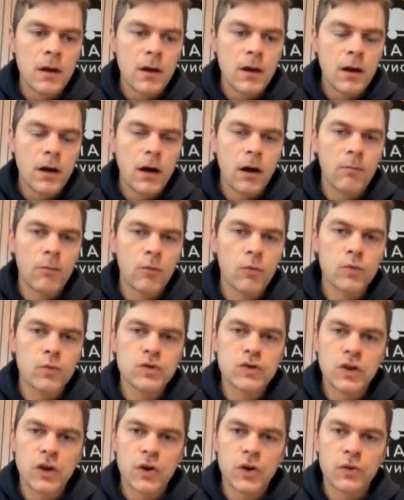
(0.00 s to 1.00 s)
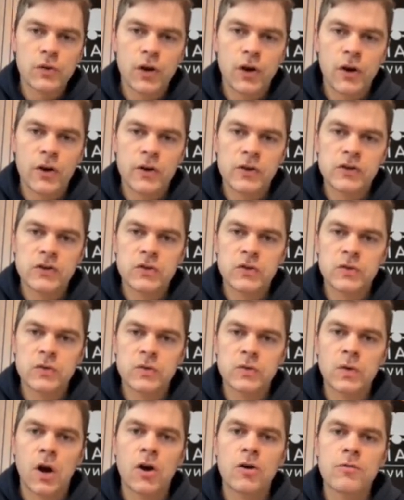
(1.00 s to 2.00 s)
I'm also going
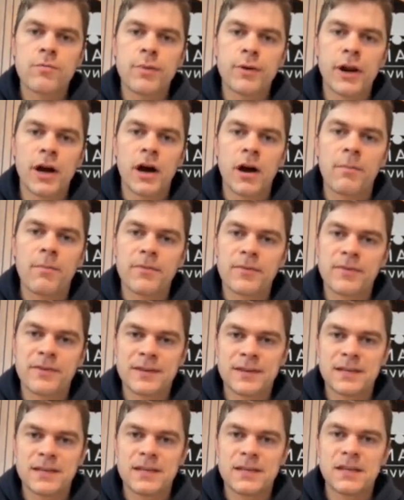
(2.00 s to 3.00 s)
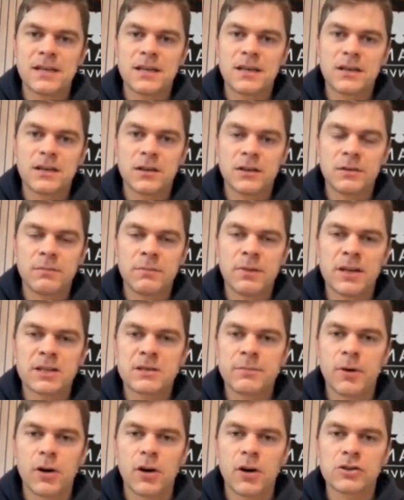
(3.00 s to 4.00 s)
to open up the mixer
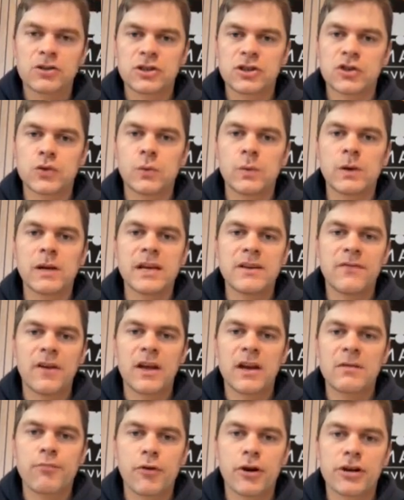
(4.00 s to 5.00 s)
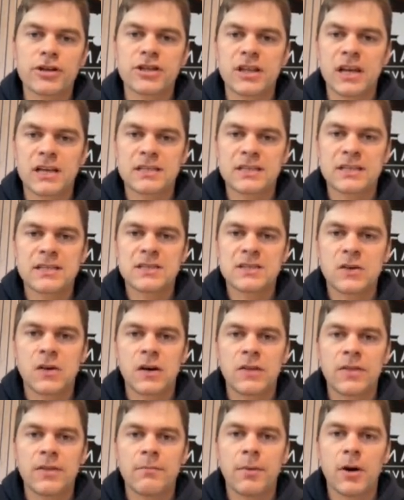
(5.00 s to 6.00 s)
bar just to relieve any pressure that's
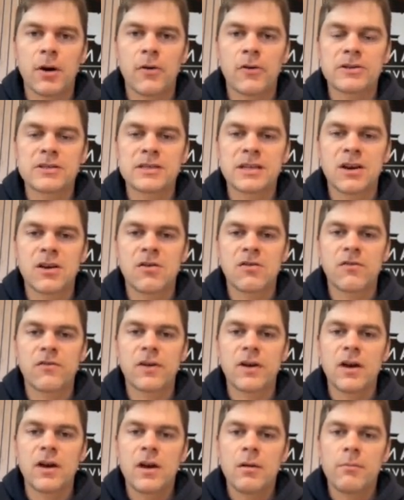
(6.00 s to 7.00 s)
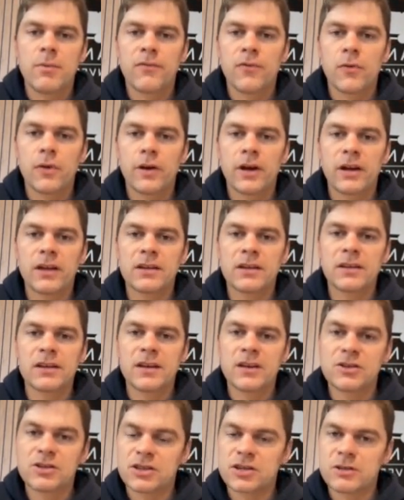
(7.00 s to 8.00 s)
inside the bar itself, before getting the
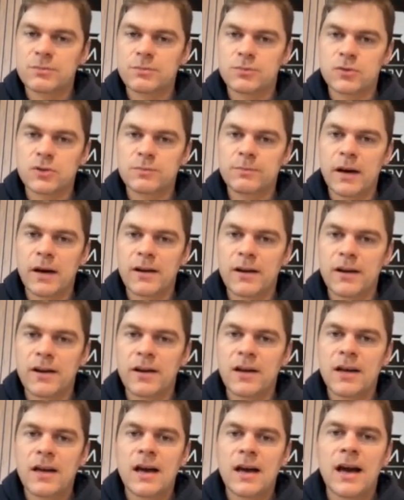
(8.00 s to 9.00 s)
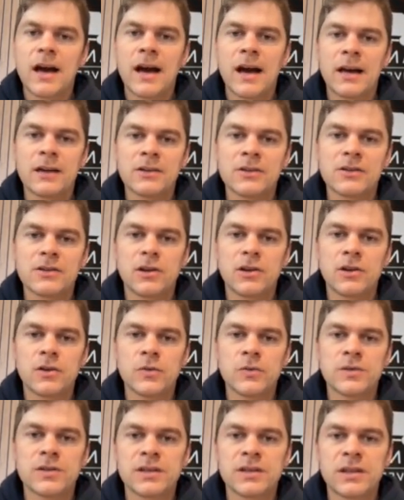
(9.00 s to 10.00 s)
adjustable spanner and
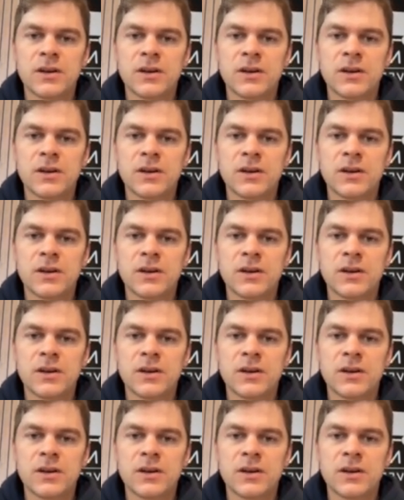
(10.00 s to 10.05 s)
loosening